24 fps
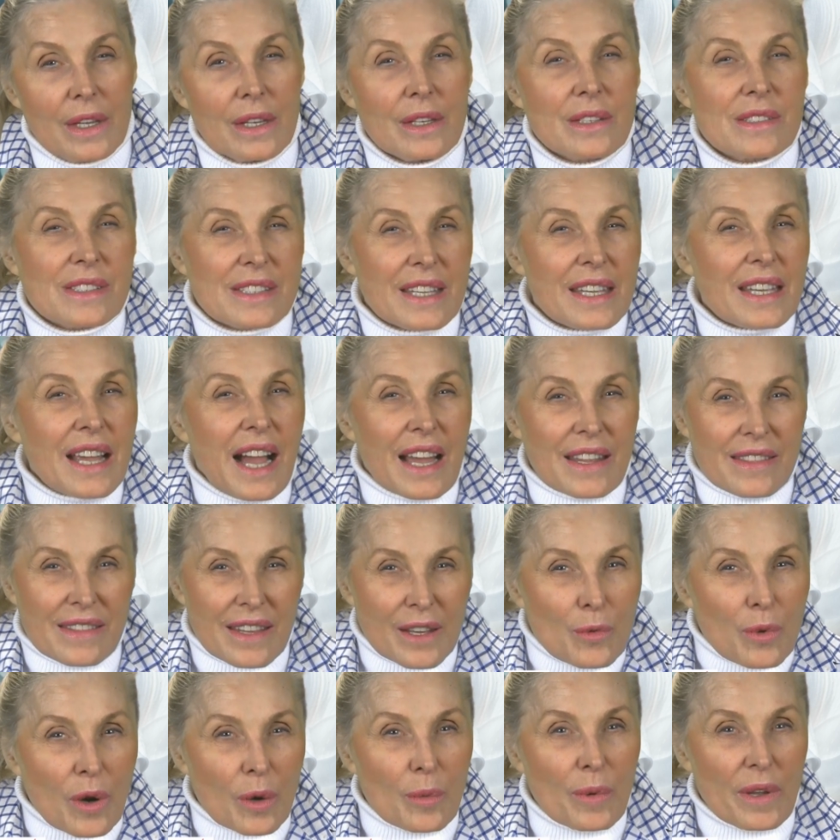You see, I
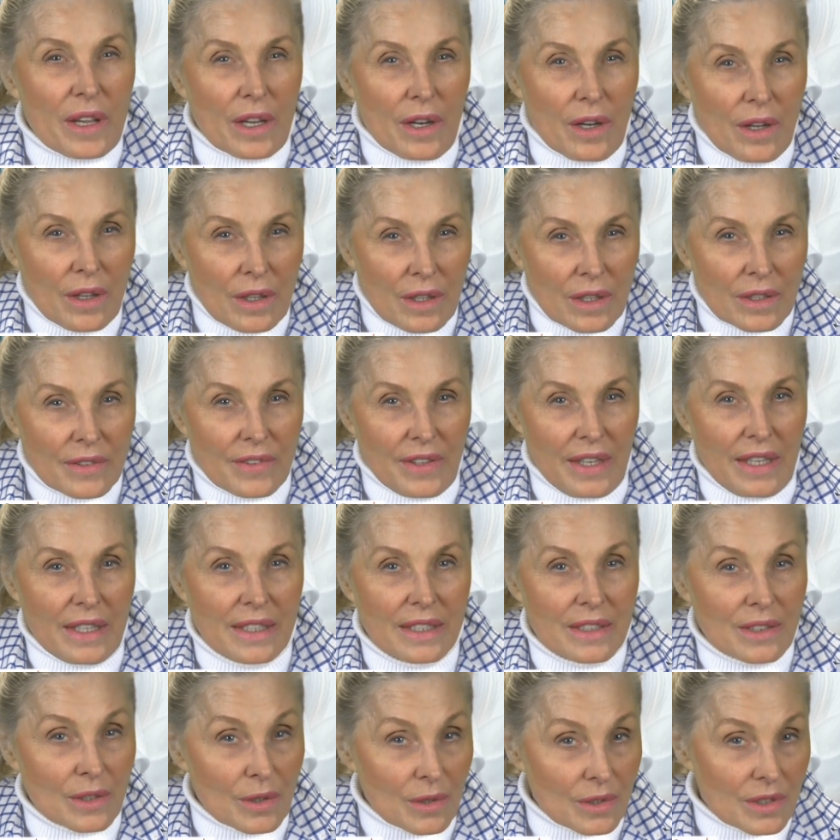think what we all need
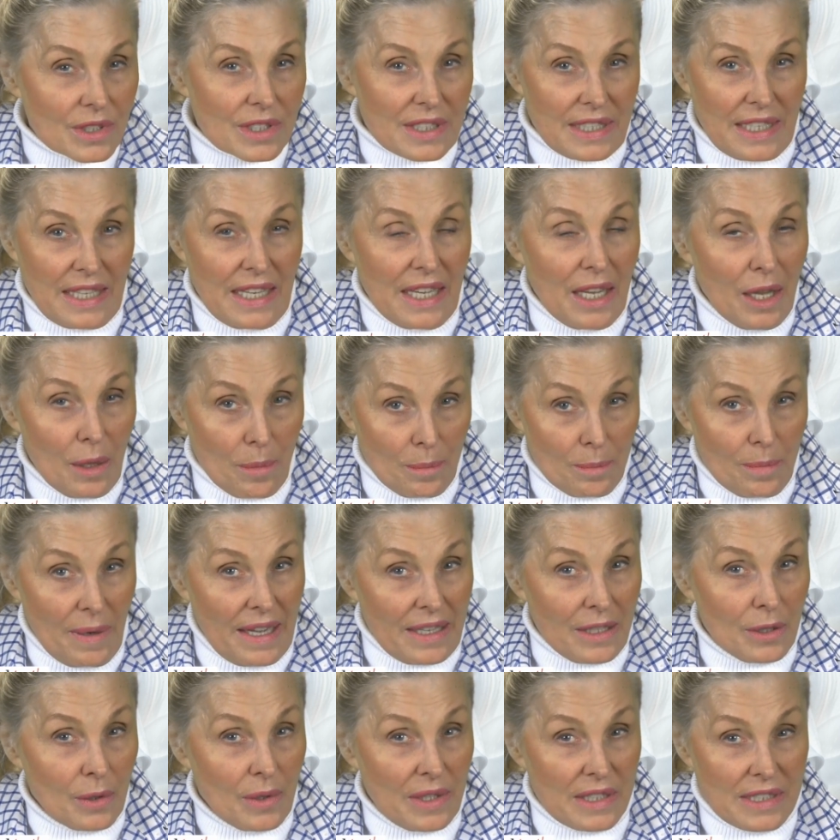in order to help
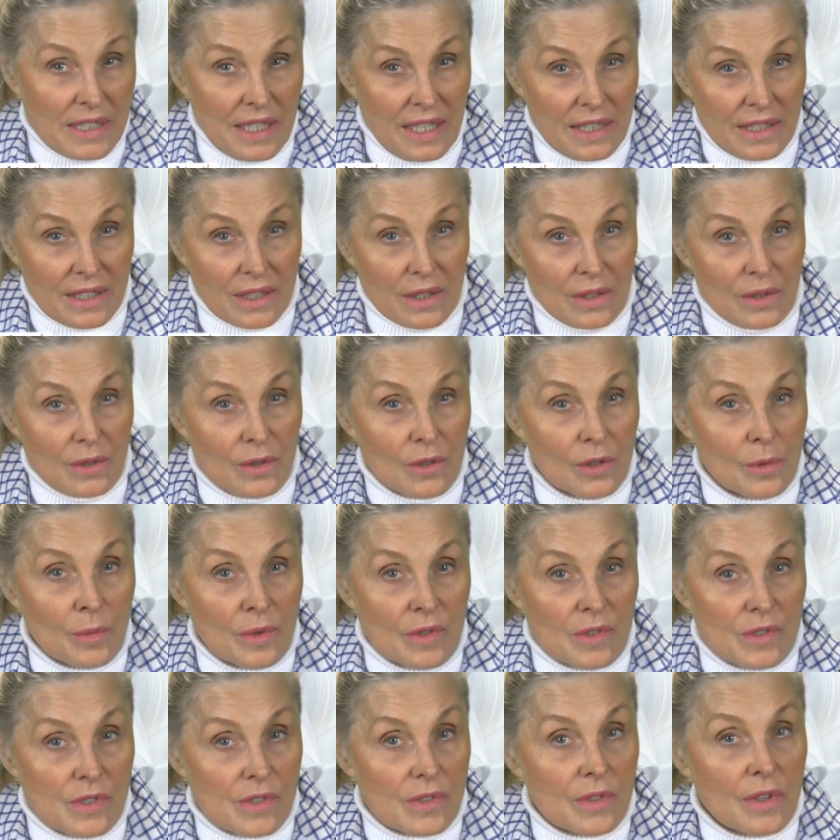bioidentical
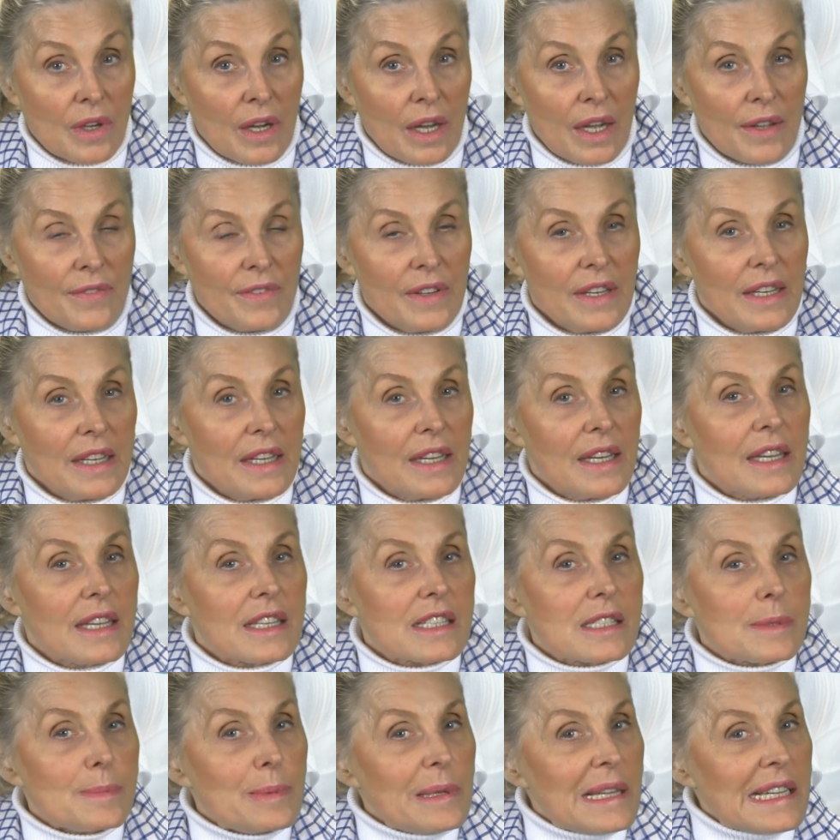hormones thrive
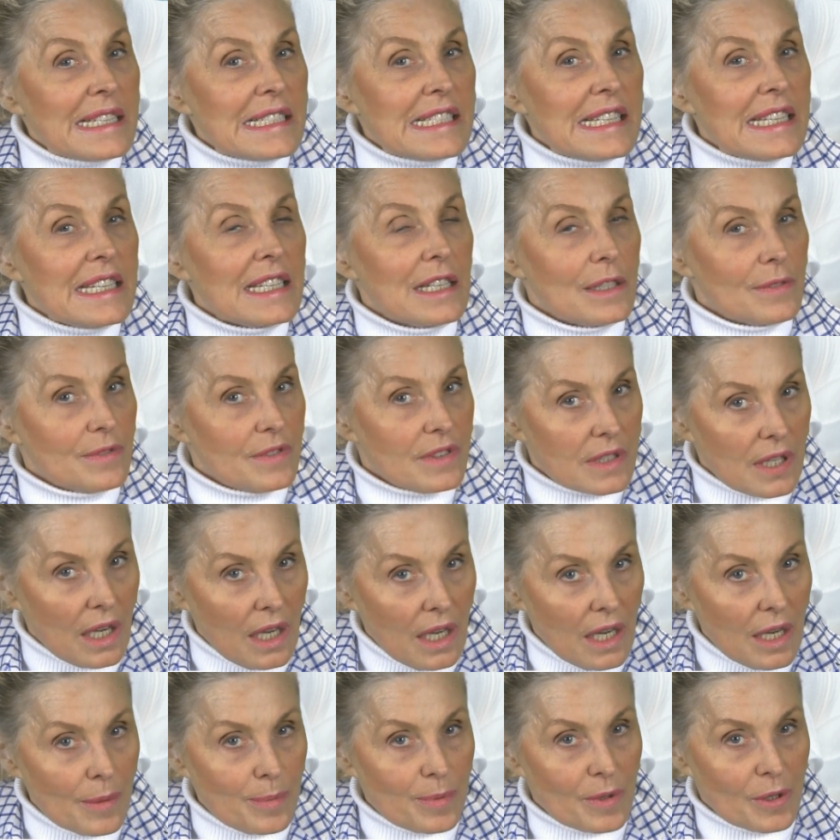is plenty of
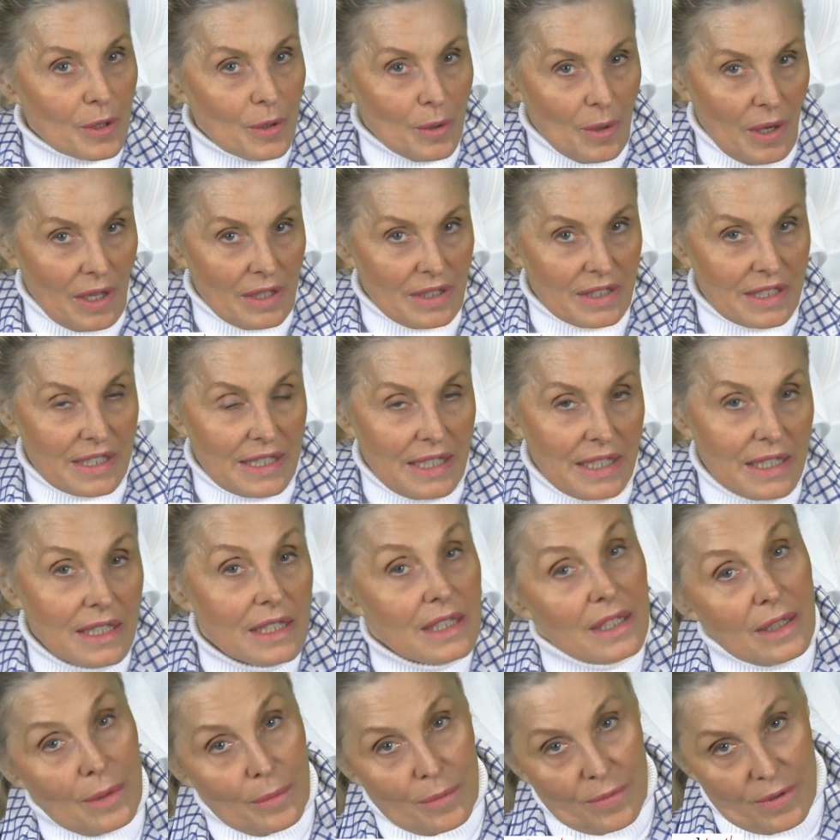top quality,
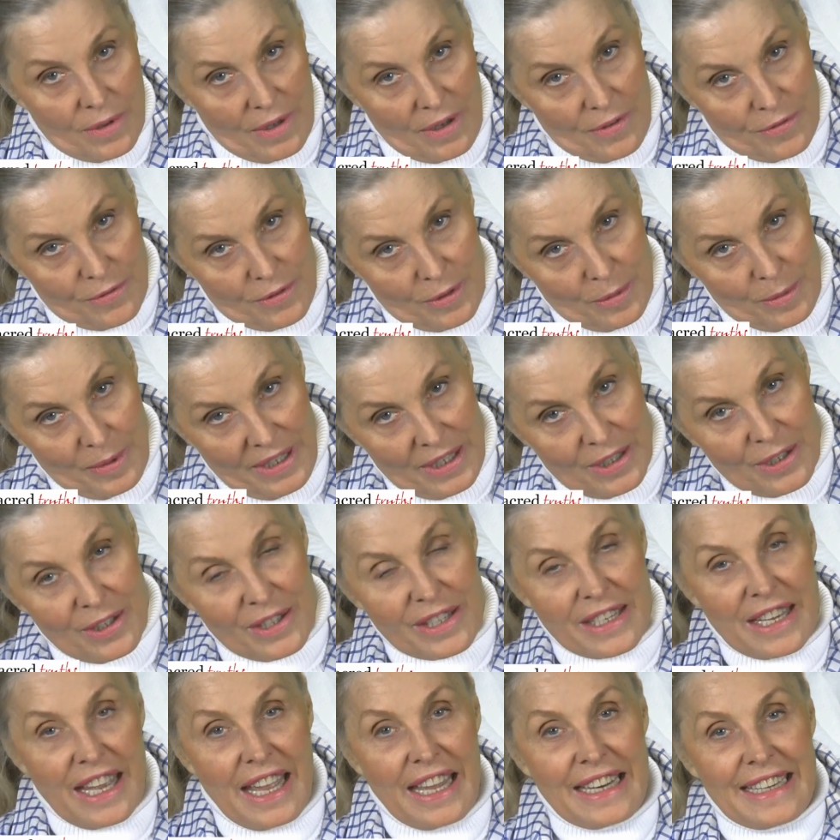preferably
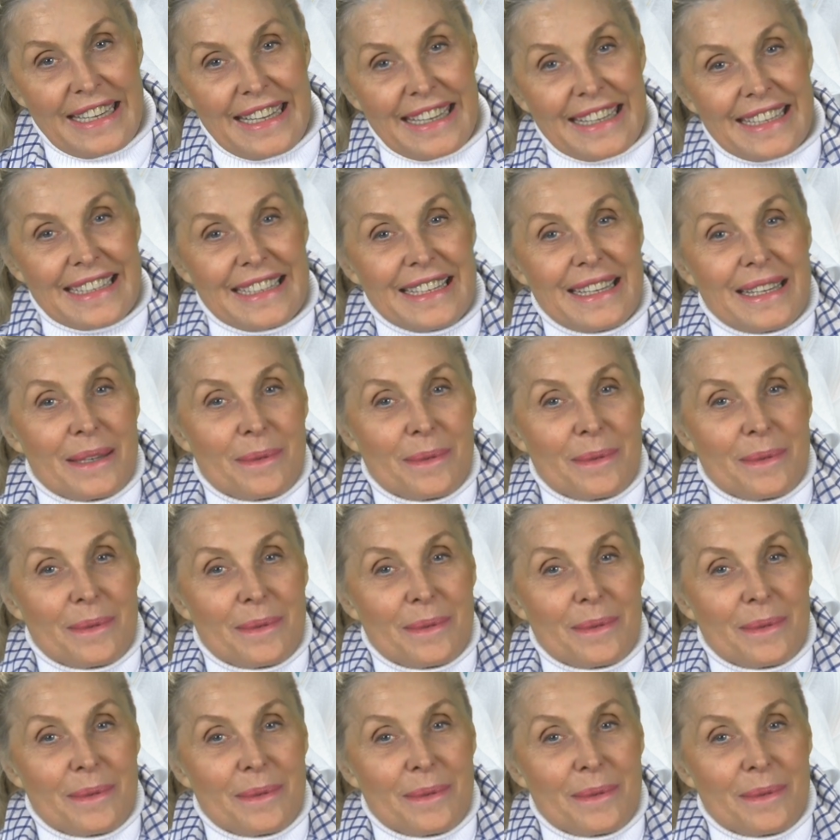organic,